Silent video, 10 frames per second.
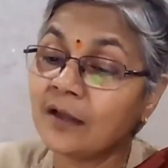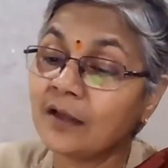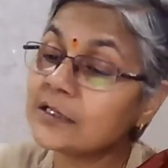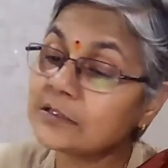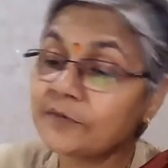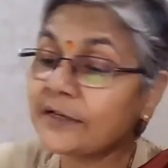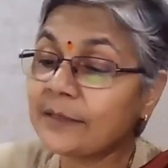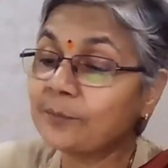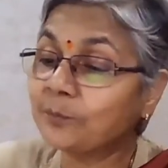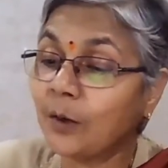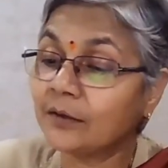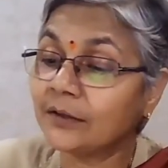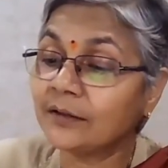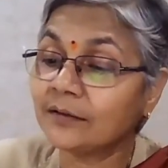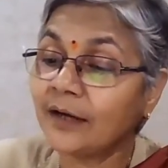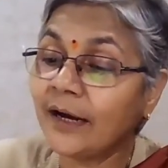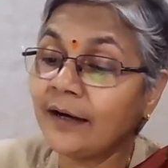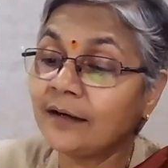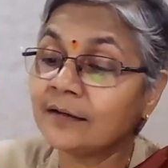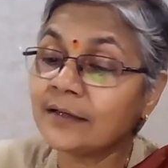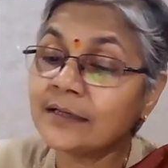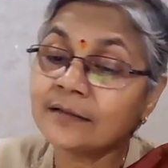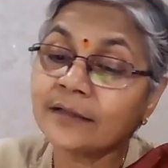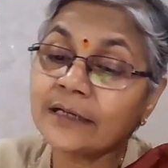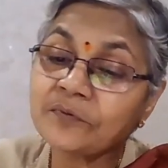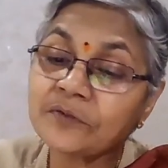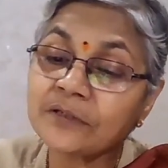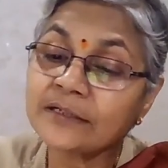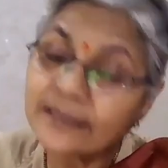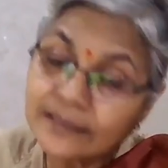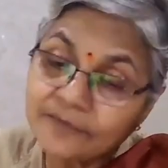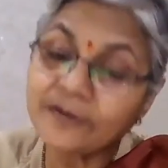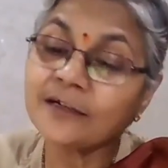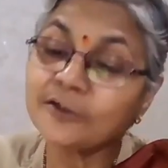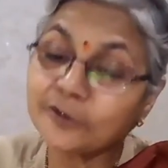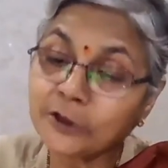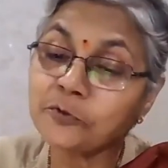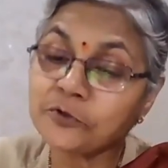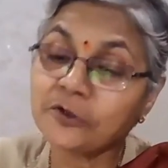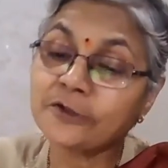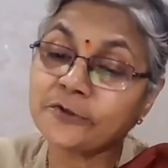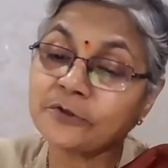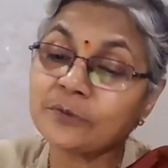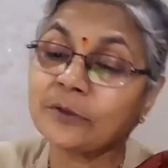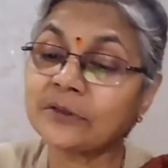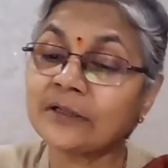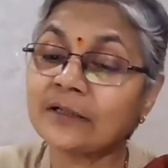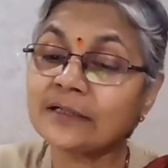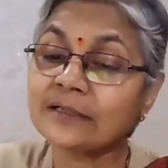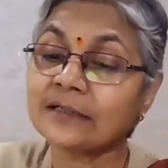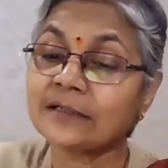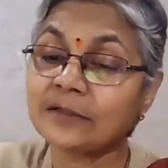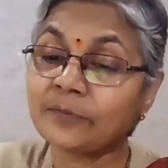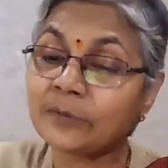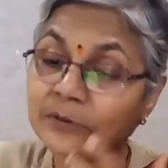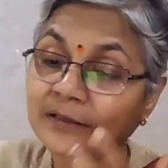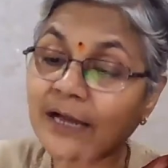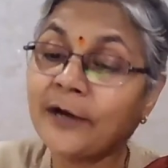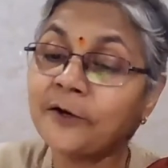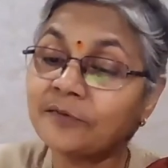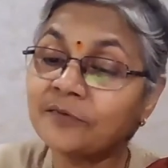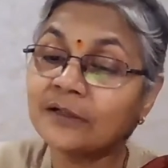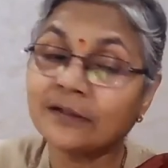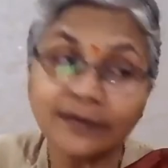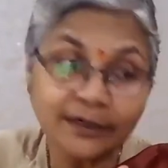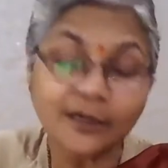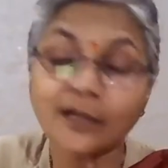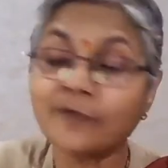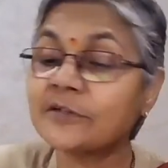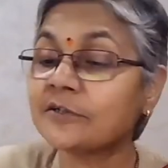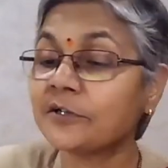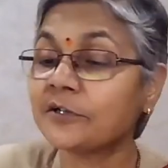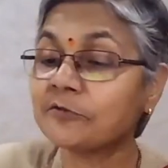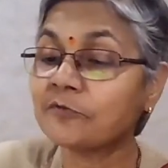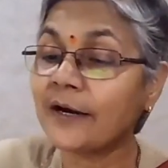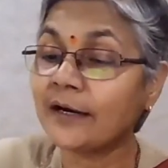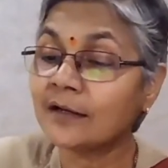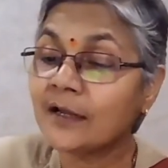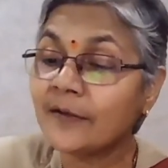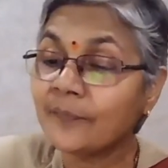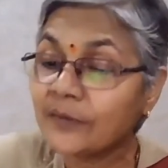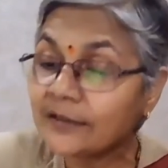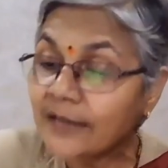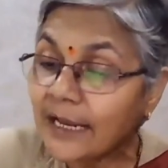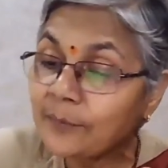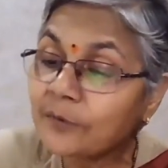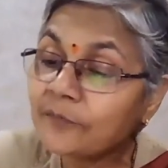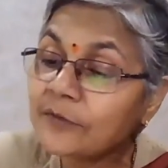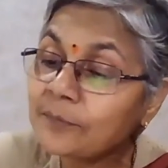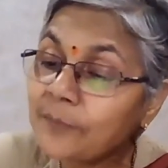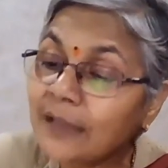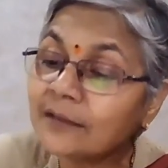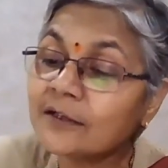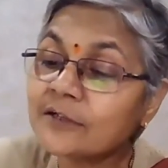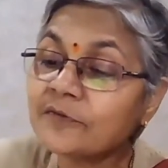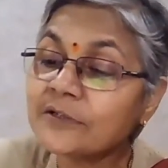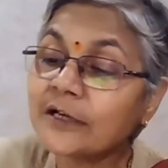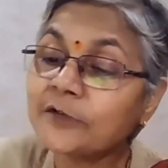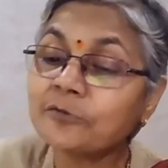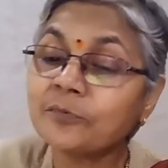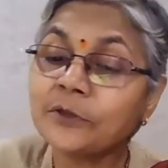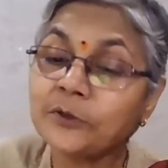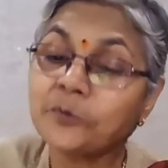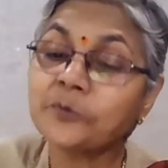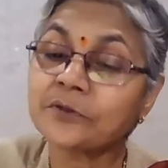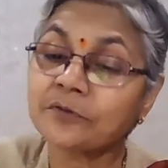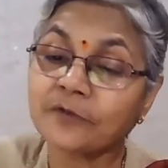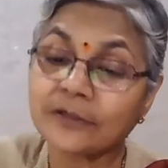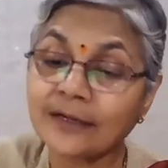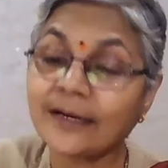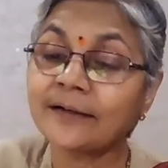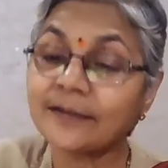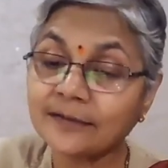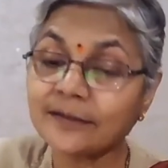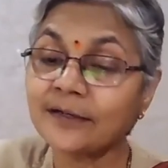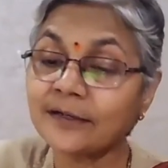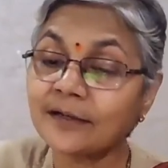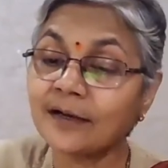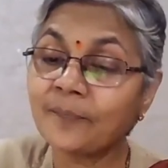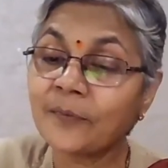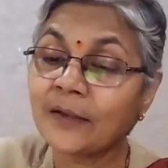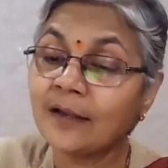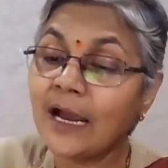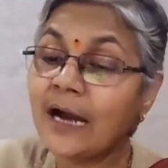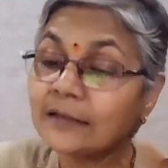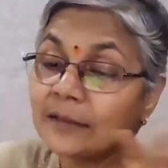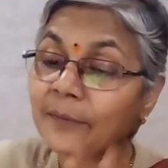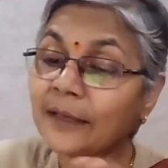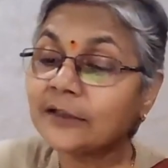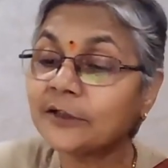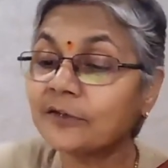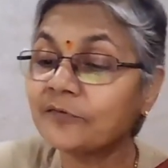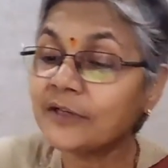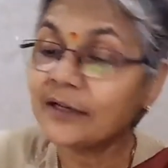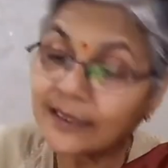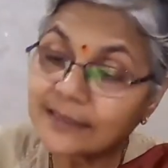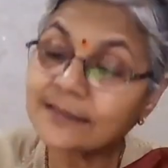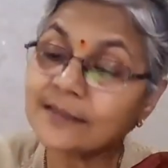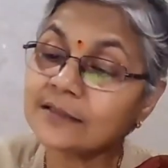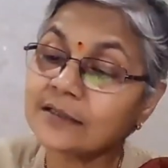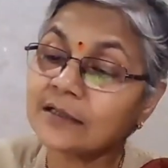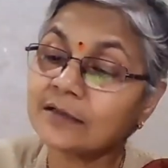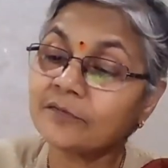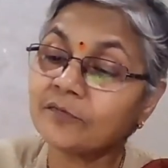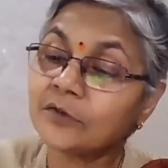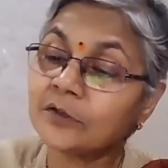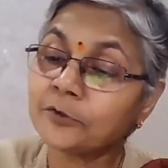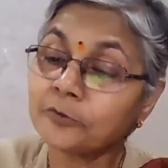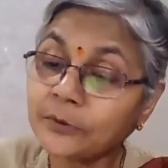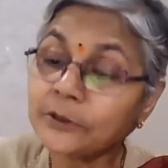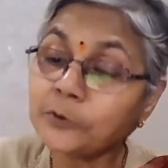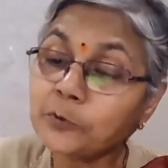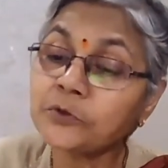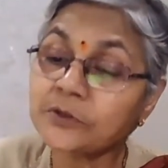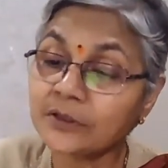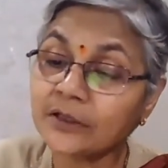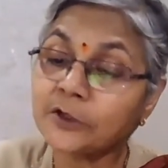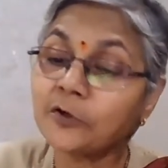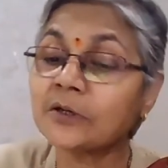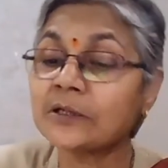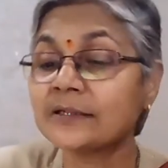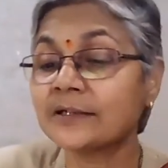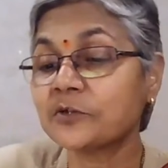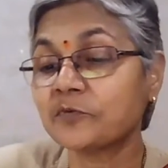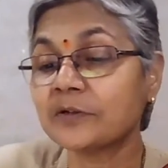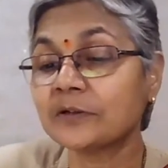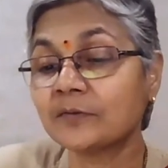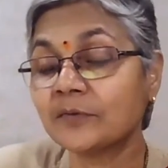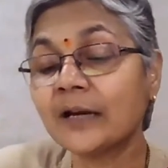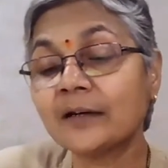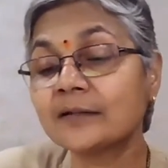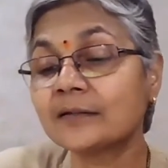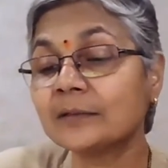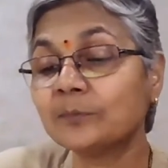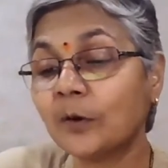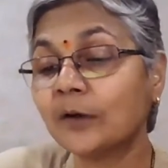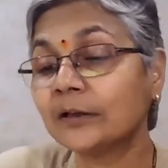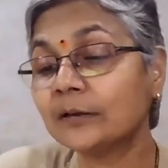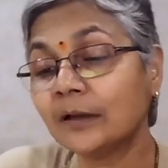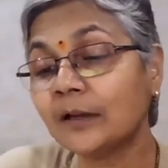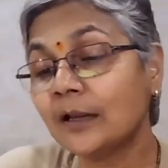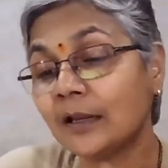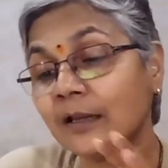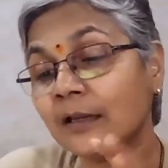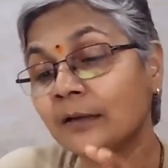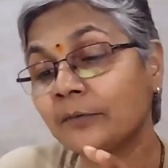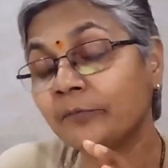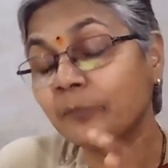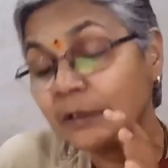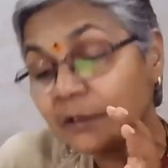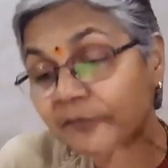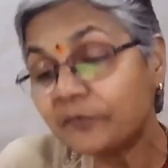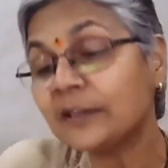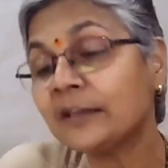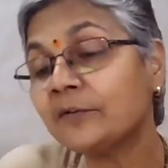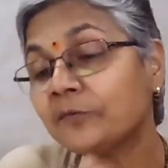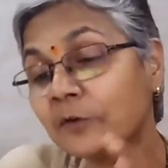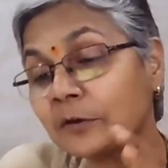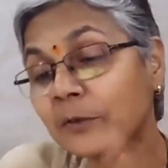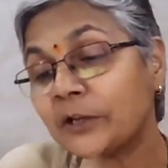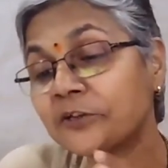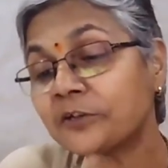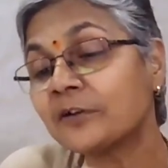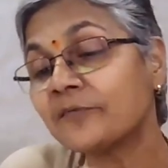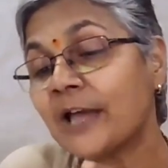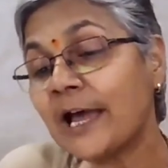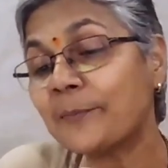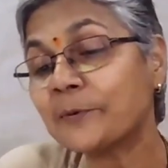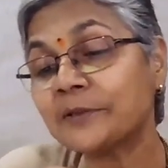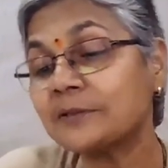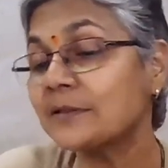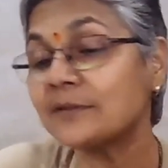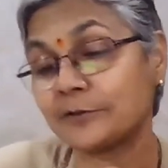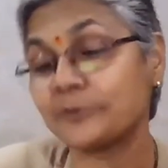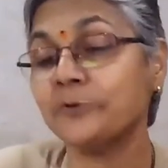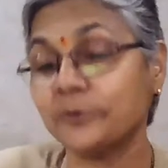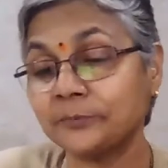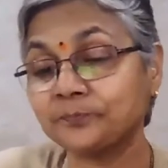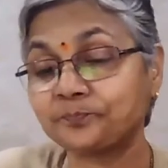is very important, and it gives significant clues also about the research, about the kind of the data which is required, the type of the methods which are to be used for collecting the data, and the method of the analysis to be used in your research work. That is important if the formulation of the hypothesis is good.